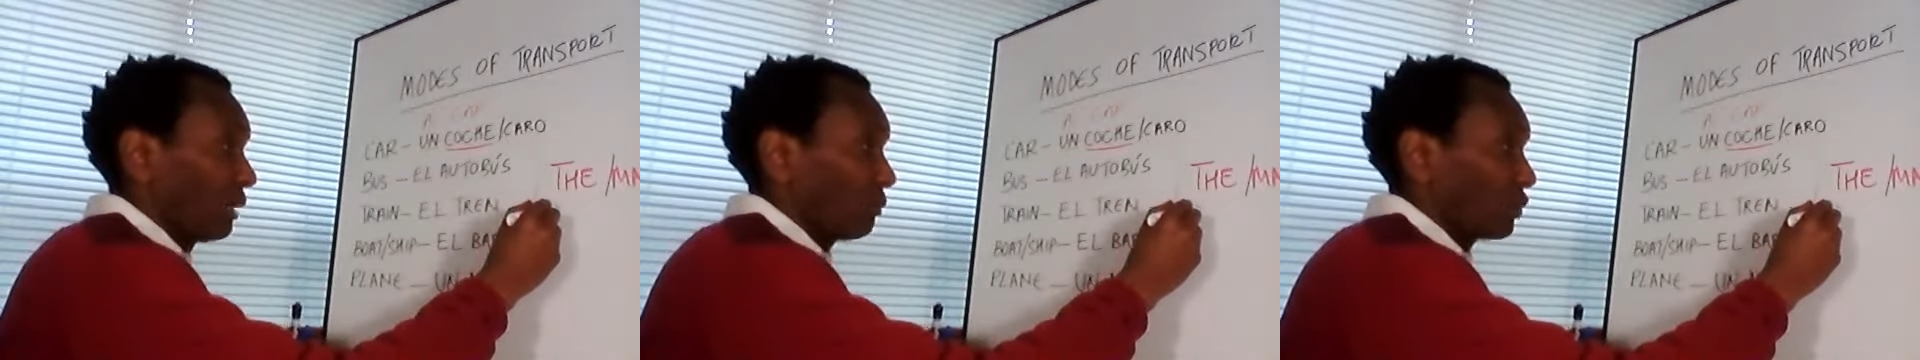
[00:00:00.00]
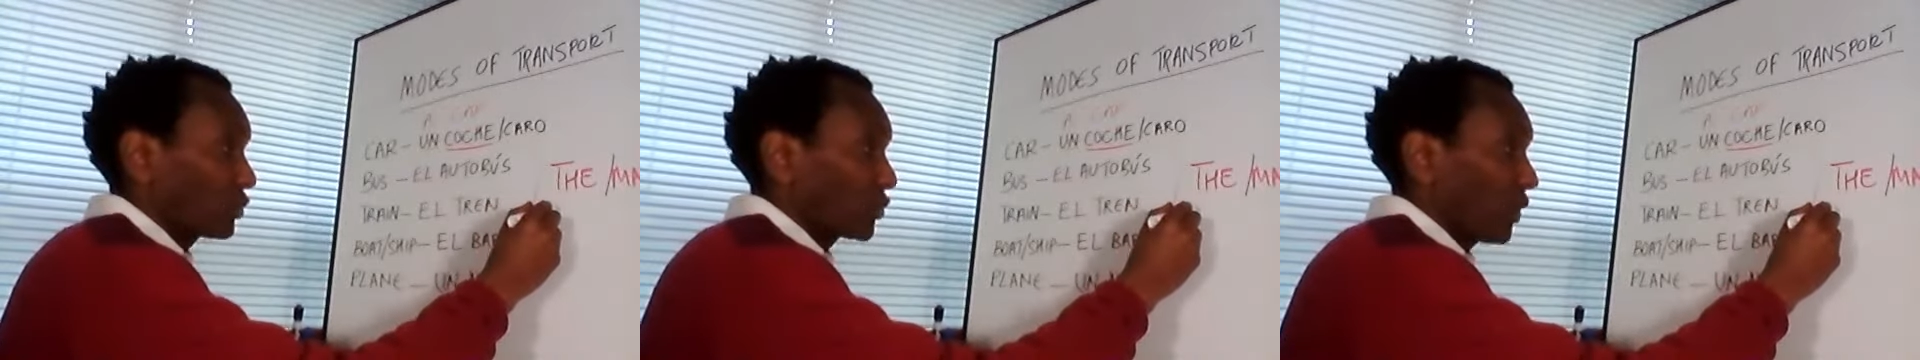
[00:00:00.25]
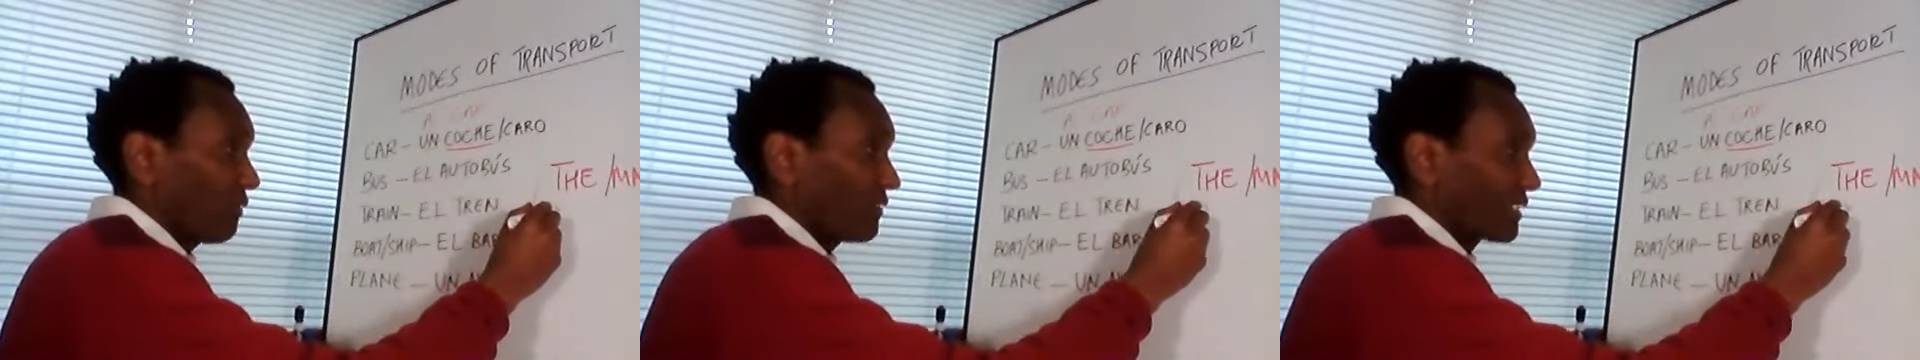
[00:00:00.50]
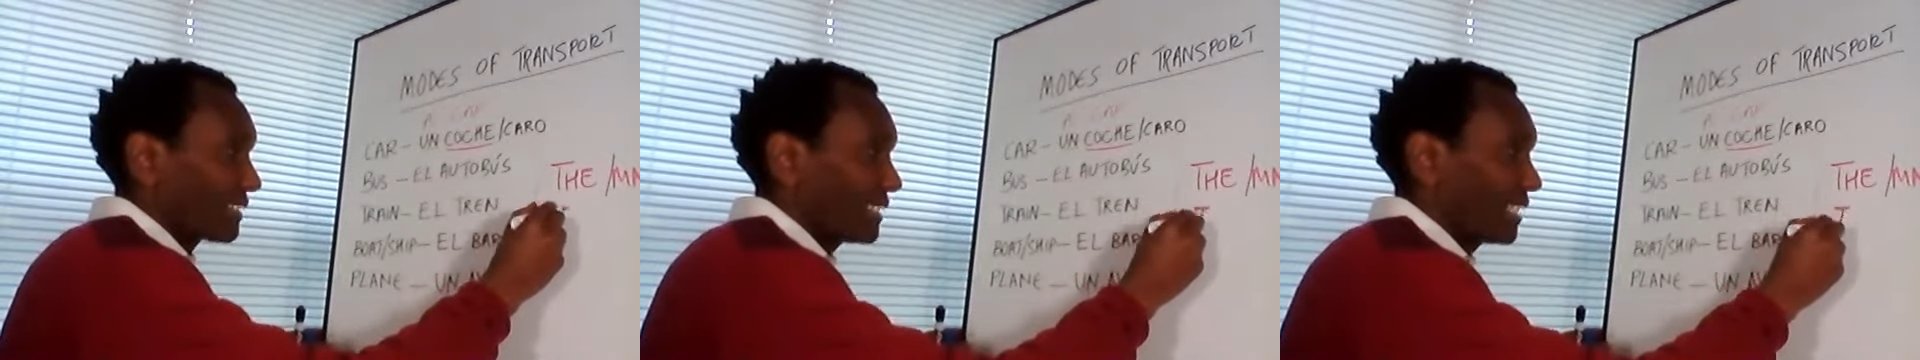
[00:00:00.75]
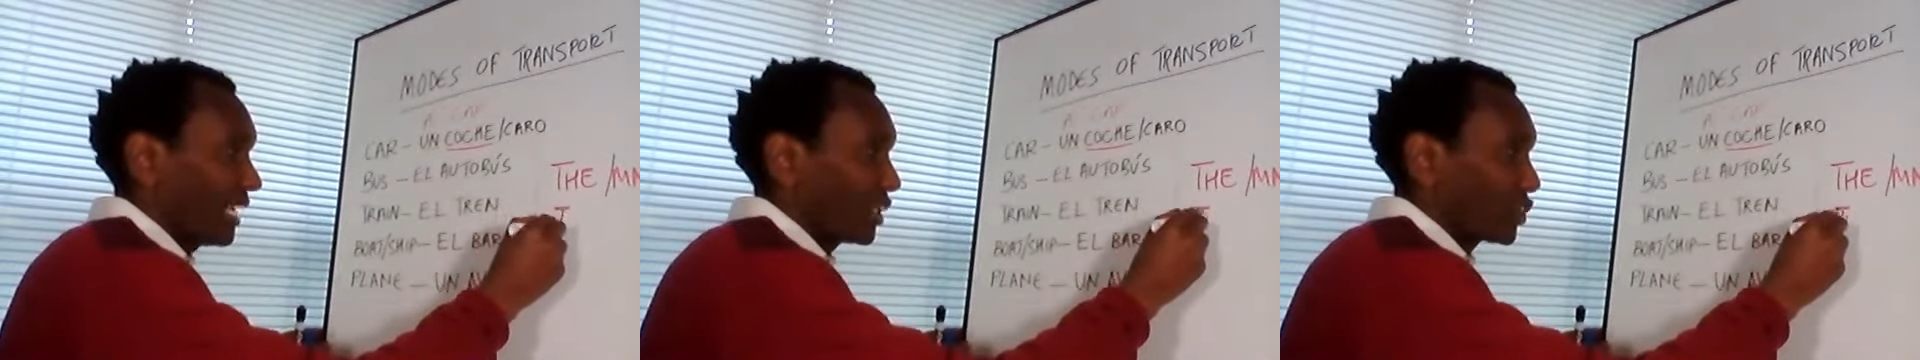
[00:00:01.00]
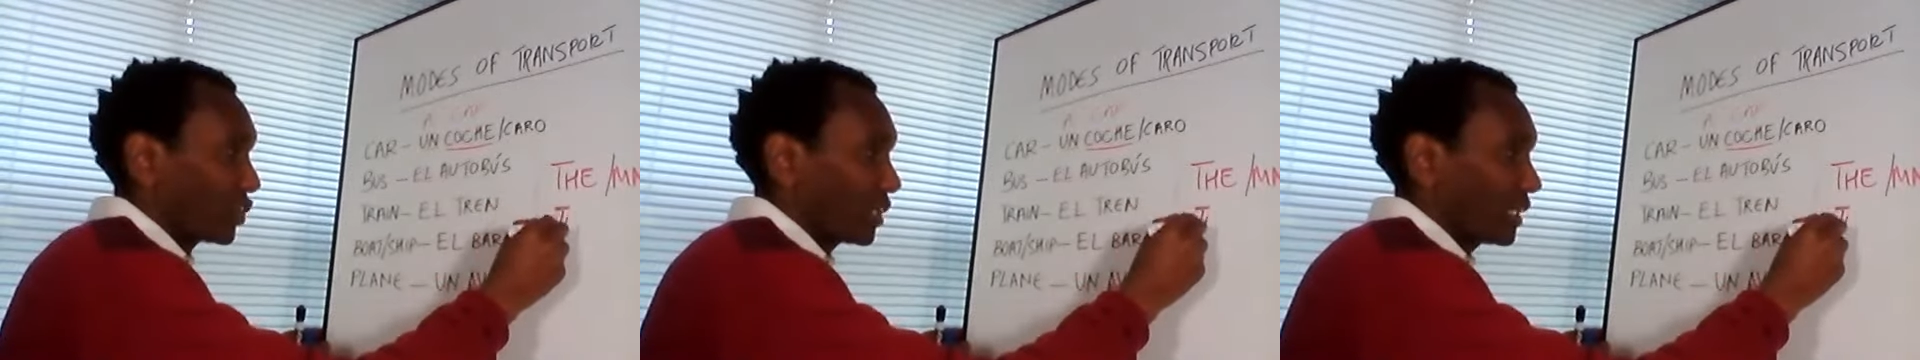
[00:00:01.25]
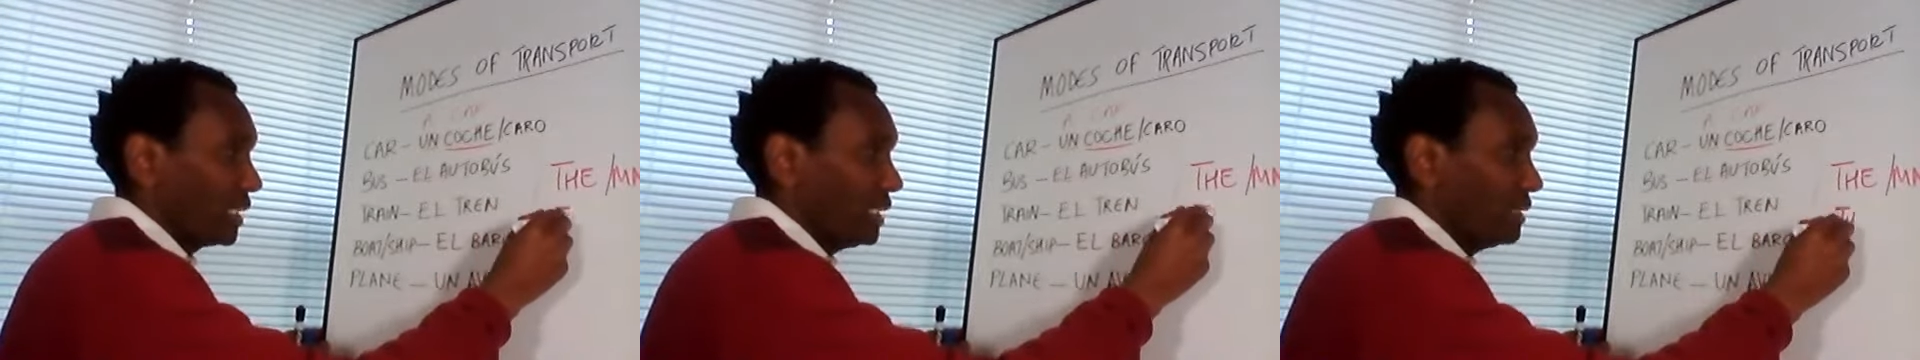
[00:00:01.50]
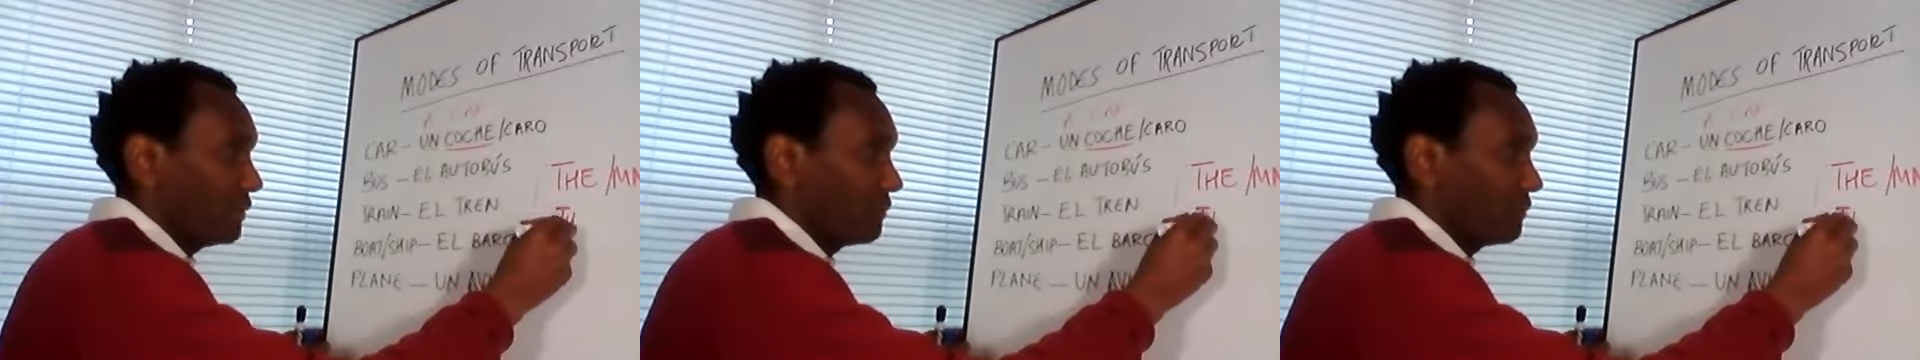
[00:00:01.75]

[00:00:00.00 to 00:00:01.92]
We also have the THE